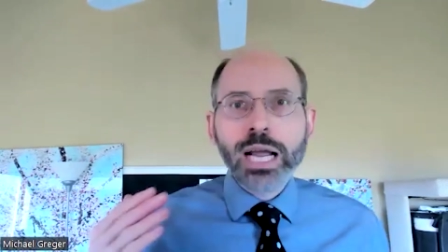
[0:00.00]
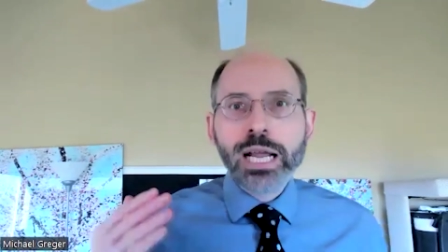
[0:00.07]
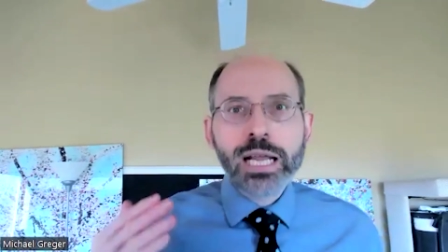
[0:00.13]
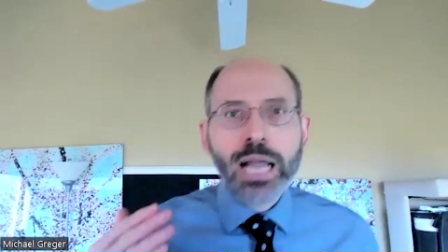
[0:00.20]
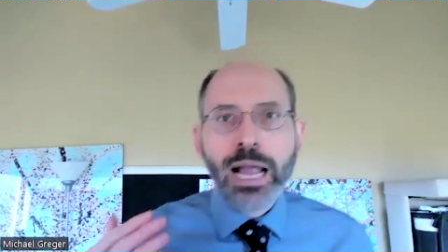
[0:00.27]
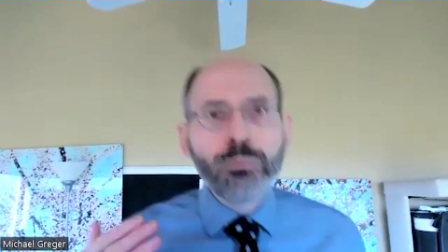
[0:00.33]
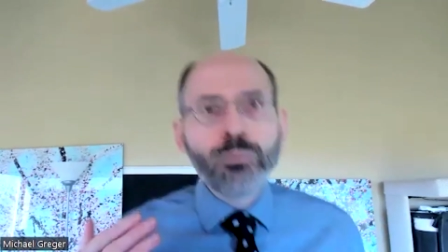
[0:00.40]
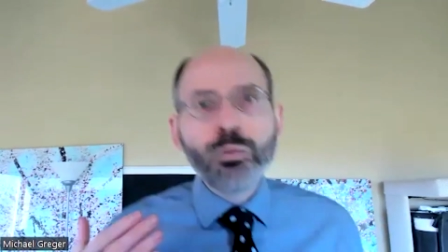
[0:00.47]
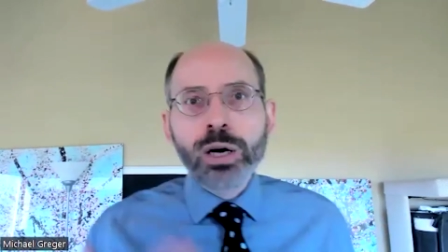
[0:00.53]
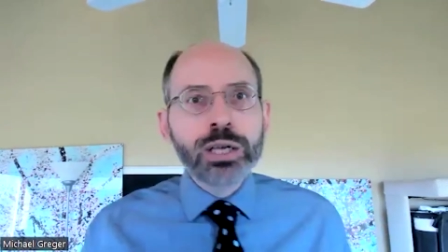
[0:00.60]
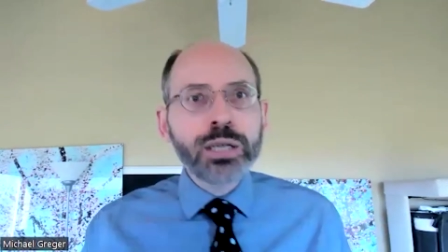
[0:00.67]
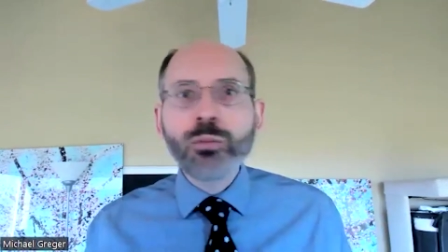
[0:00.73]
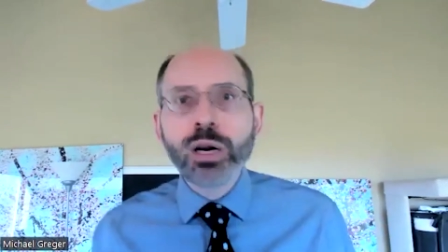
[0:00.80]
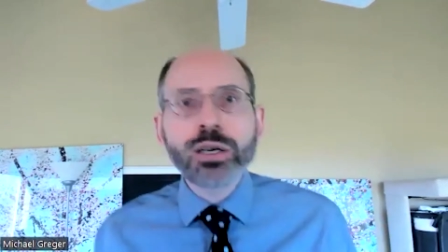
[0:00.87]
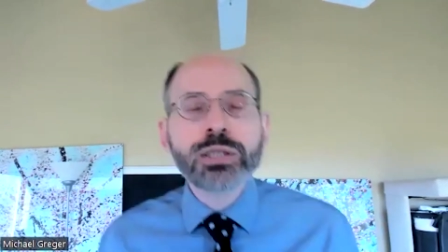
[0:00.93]
And
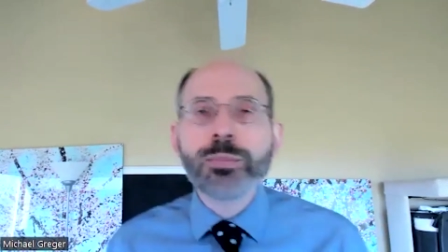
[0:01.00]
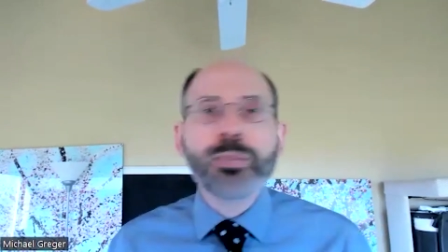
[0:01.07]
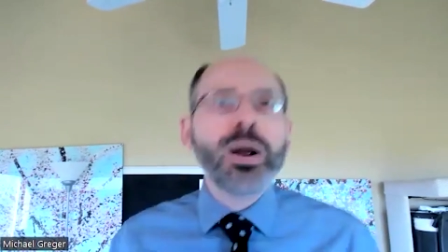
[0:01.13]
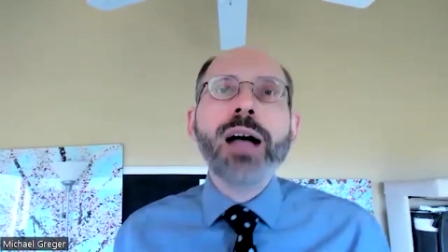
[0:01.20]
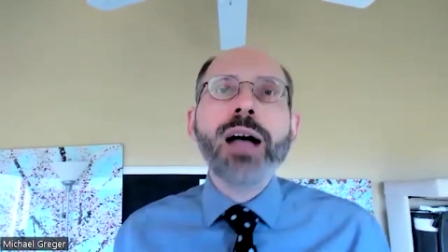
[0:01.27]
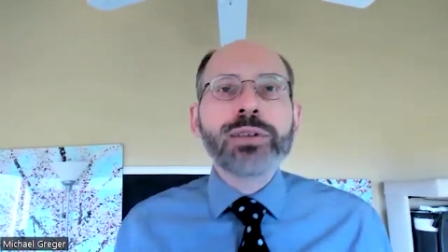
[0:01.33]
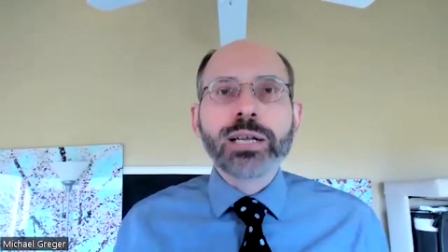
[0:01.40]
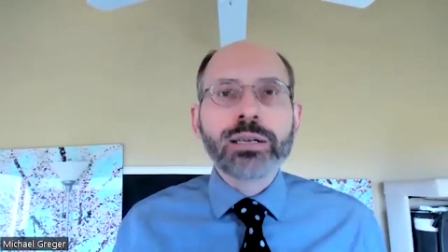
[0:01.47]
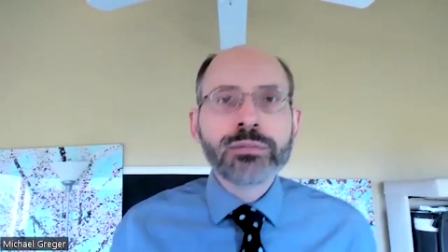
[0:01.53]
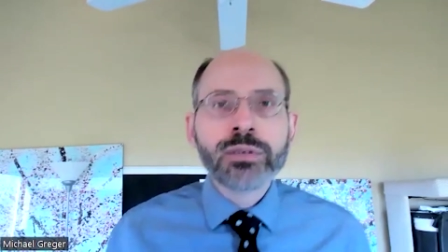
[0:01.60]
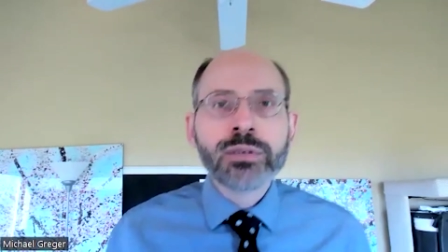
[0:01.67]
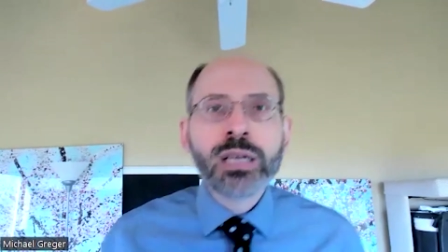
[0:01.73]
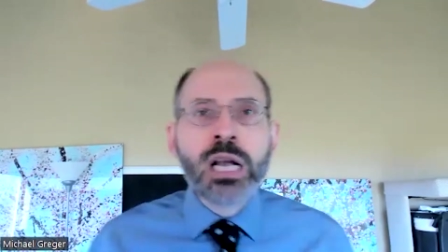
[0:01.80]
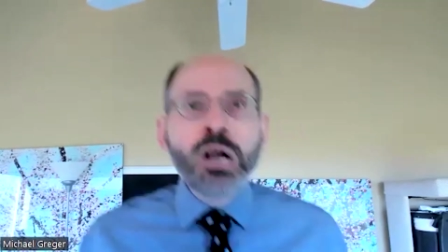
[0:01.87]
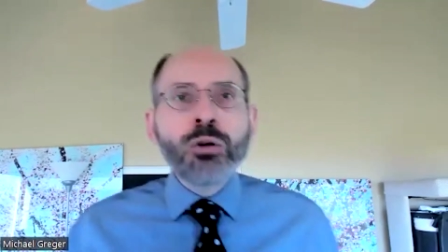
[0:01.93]
where's the profit,
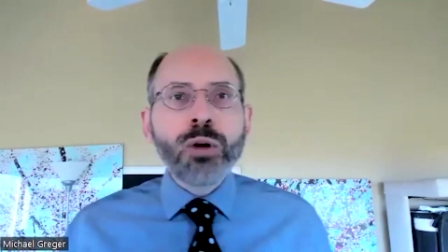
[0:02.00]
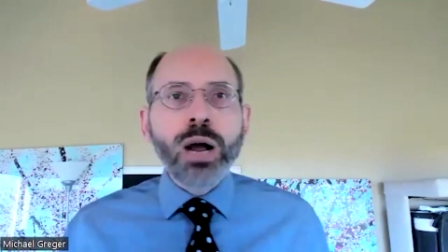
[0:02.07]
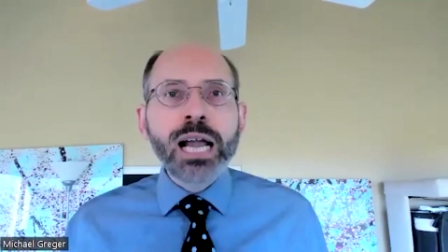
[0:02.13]
right? Yeah.